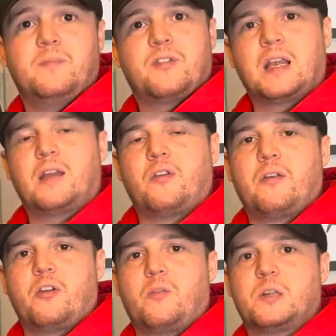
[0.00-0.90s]
Thank you very,
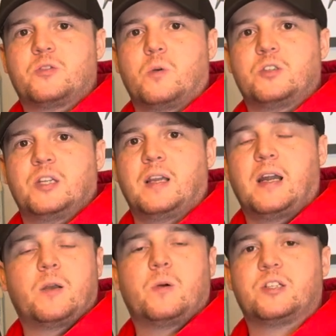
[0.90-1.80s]
very much for watching.
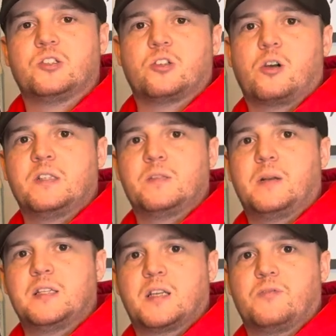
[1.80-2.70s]
Any questions or comments,
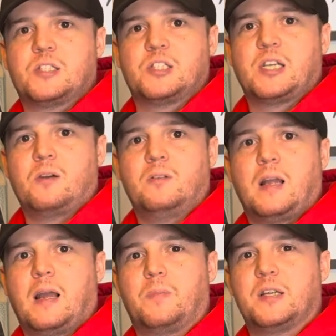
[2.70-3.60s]
please give us a shout,
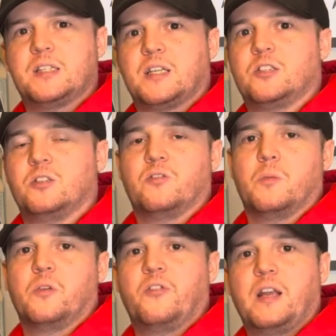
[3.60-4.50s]
and please stay tuned for
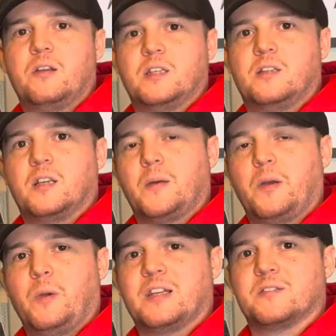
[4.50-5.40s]
more videos in the coming
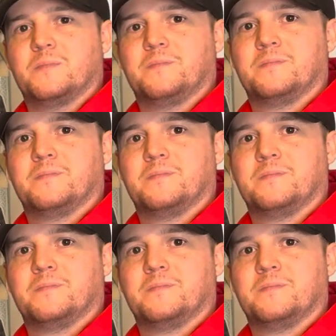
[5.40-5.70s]
weeks.